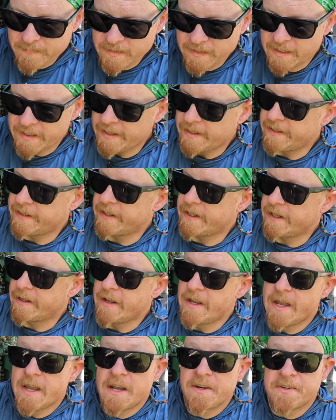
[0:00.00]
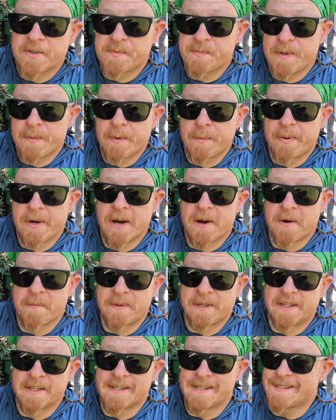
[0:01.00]
And just be prepared
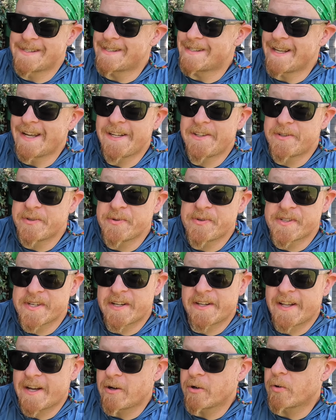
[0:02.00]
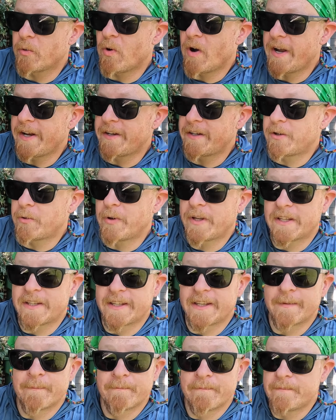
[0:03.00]
because they do sell out quite
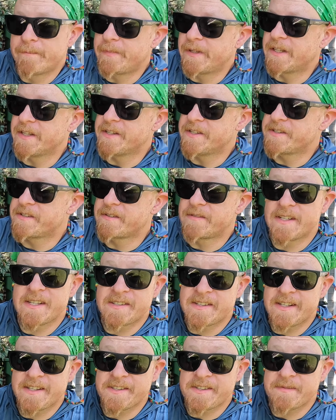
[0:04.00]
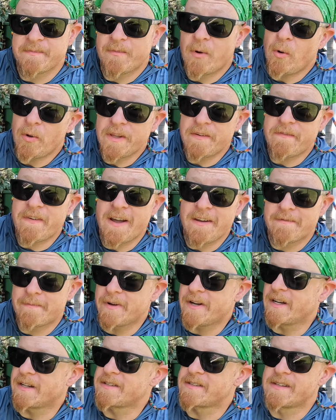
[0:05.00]
quickly, because these things only
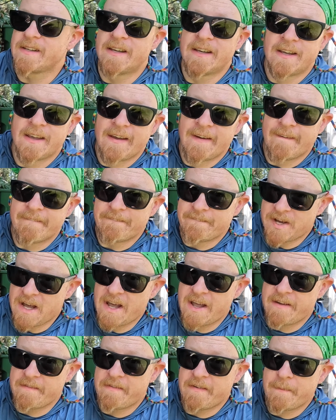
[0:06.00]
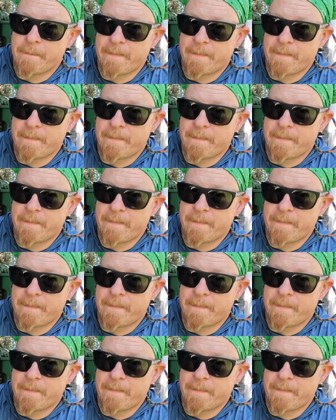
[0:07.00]
$5. $5.